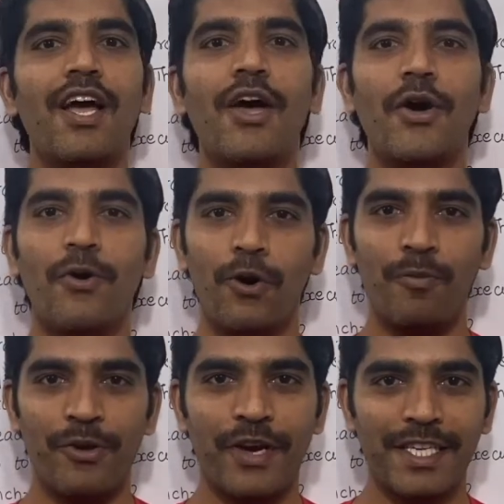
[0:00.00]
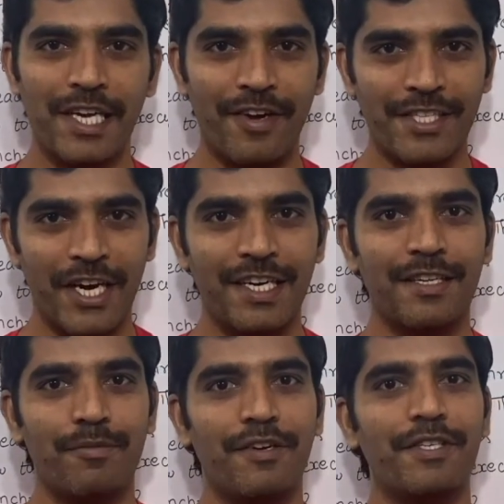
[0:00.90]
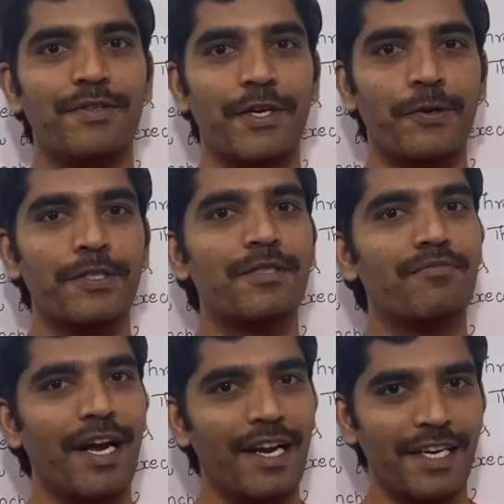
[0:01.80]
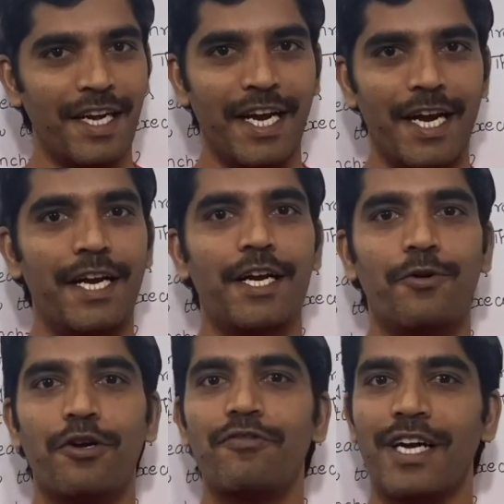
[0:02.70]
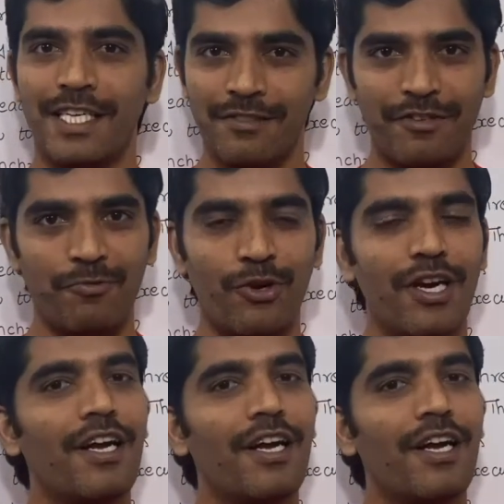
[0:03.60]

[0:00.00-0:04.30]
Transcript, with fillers: Hope you guys have enjoyed the previous videos by learning in and out of collection framework.